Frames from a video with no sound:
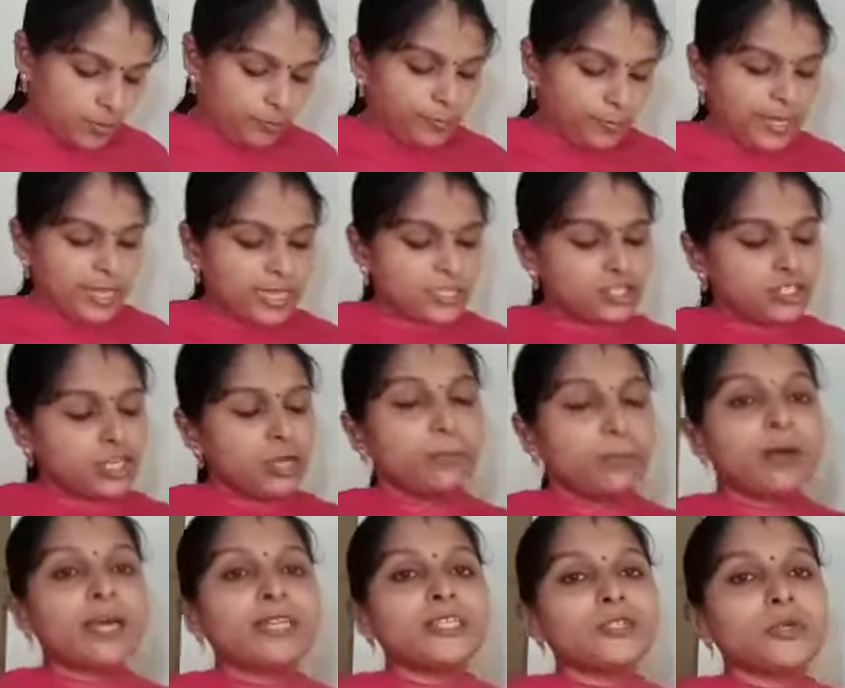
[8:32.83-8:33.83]
Page
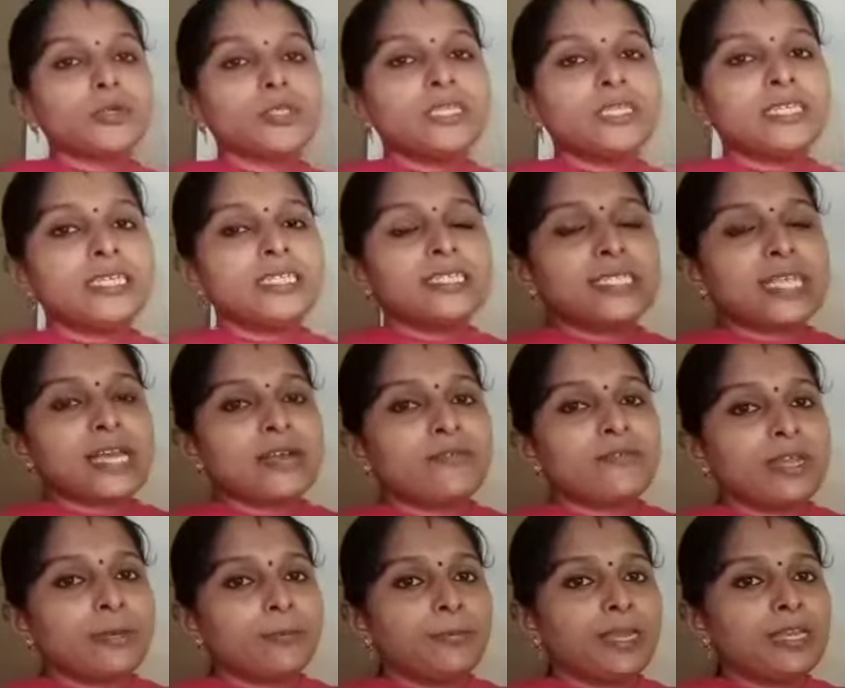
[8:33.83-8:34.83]
number
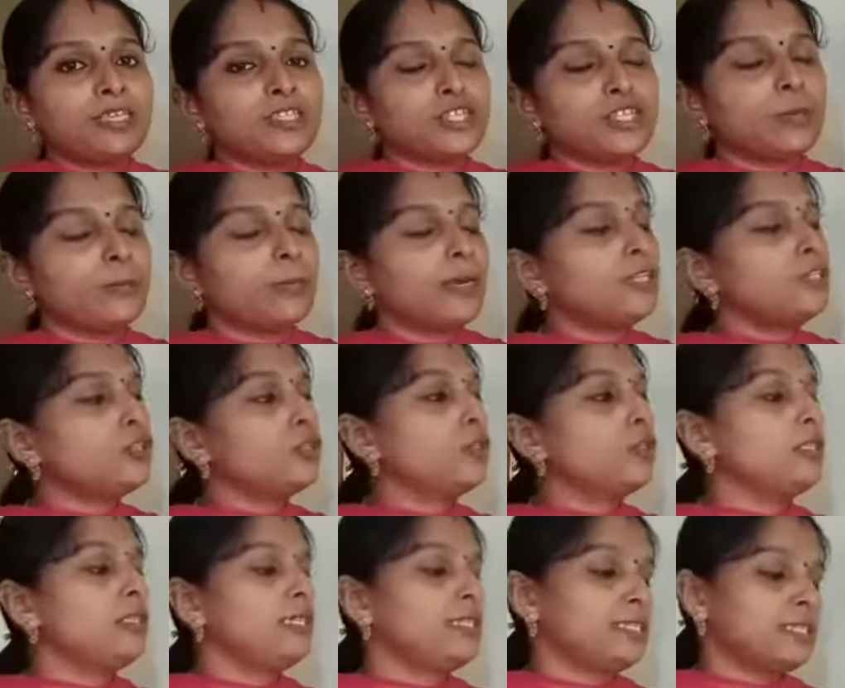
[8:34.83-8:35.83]
27. Page number
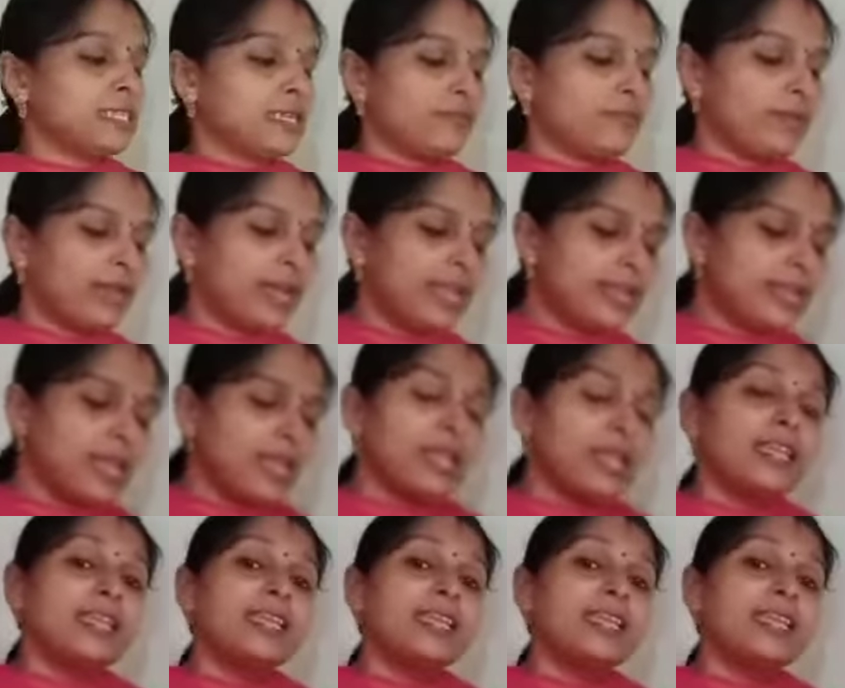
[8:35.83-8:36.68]
27.